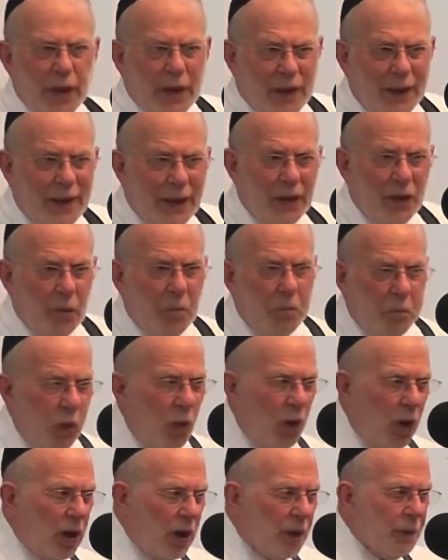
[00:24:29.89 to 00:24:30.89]
the
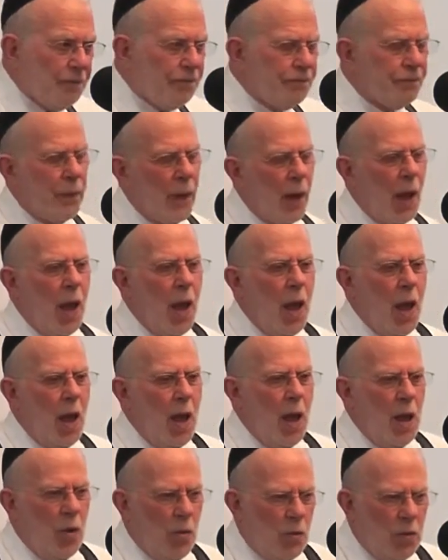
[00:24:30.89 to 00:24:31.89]
book
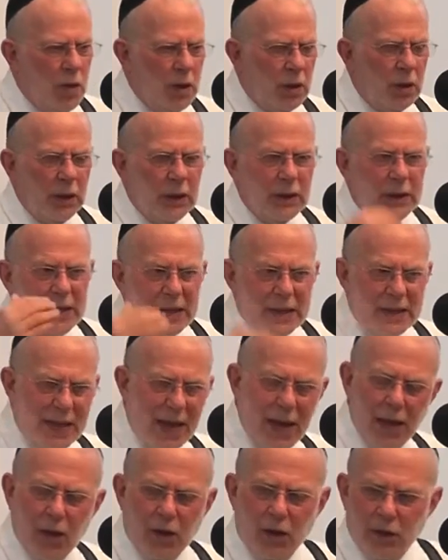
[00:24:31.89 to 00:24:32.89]
really
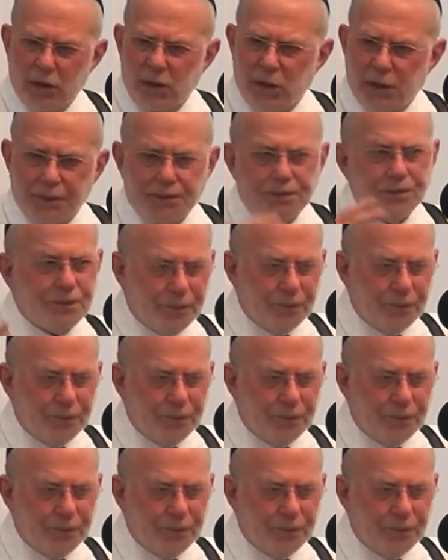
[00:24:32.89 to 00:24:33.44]
details